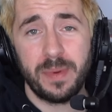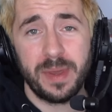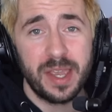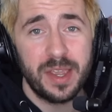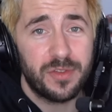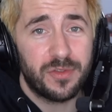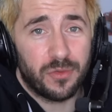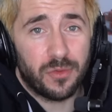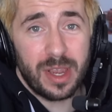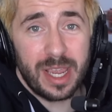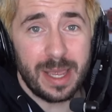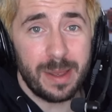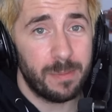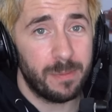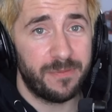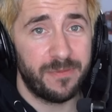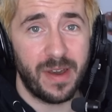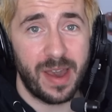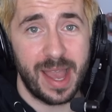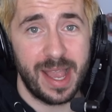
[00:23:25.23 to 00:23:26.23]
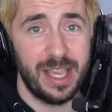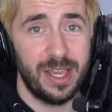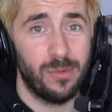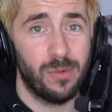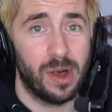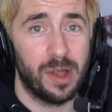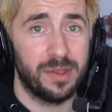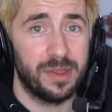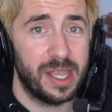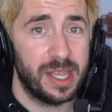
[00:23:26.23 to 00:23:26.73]
be a dream for
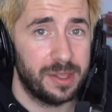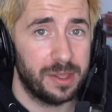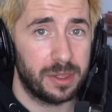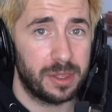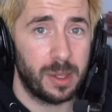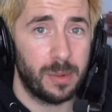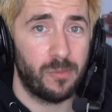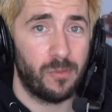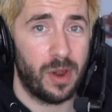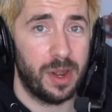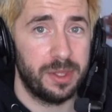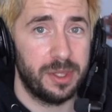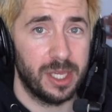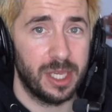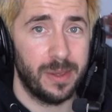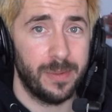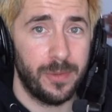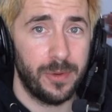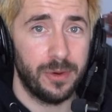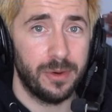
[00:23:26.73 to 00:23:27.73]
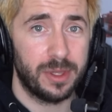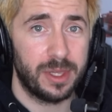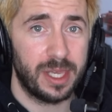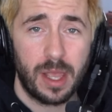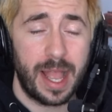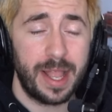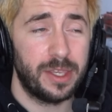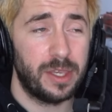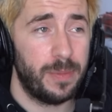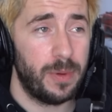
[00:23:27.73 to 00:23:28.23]
anyone in the sim racing
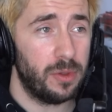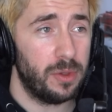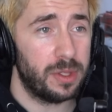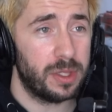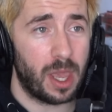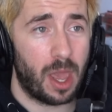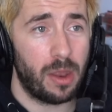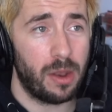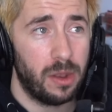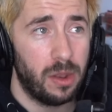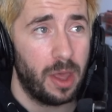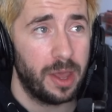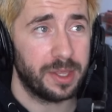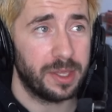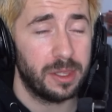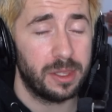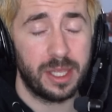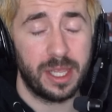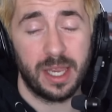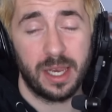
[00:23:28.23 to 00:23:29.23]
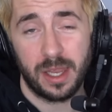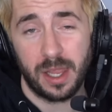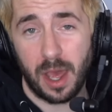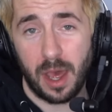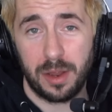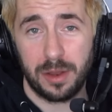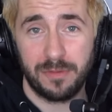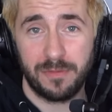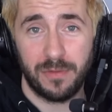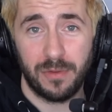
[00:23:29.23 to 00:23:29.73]
community, and to be honest, I'd like to see it
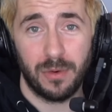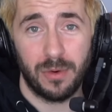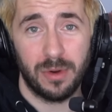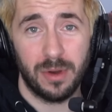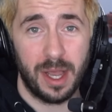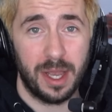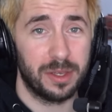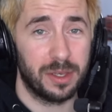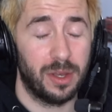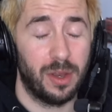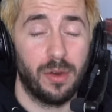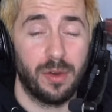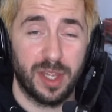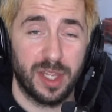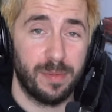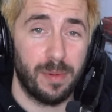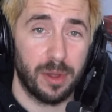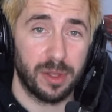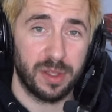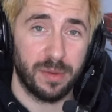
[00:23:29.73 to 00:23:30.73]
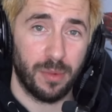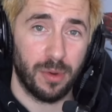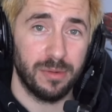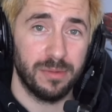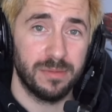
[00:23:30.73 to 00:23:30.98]
last for as long as possible.